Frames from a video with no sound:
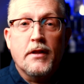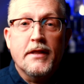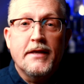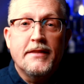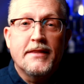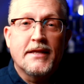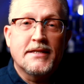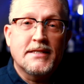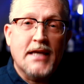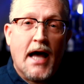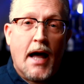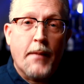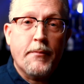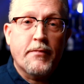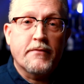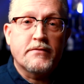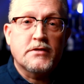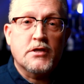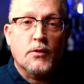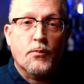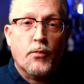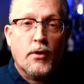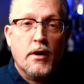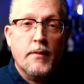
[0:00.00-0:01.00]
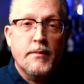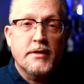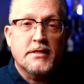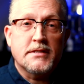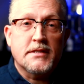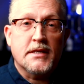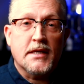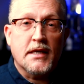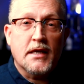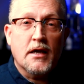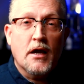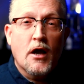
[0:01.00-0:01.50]
in the top of
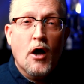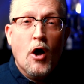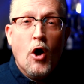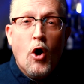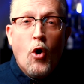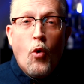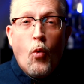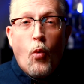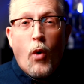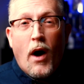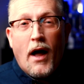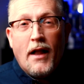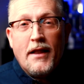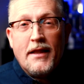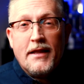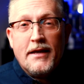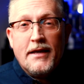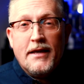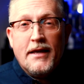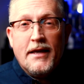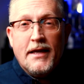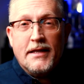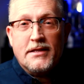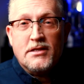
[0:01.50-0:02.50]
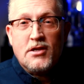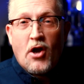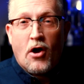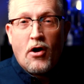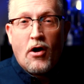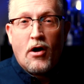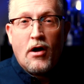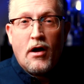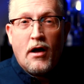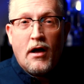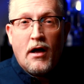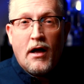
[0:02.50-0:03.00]
Supremacy, while it's
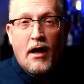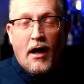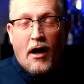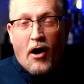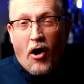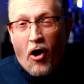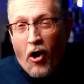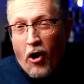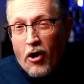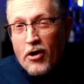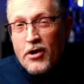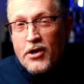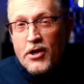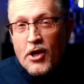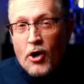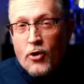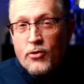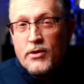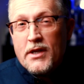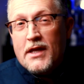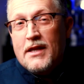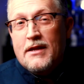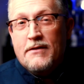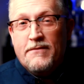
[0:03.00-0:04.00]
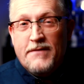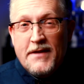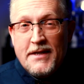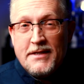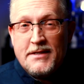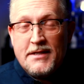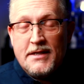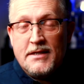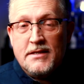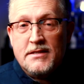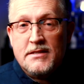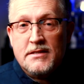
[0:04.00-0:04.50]
a heart note in
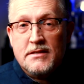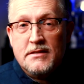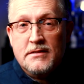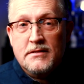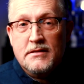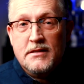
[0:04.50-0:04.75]
Aventus.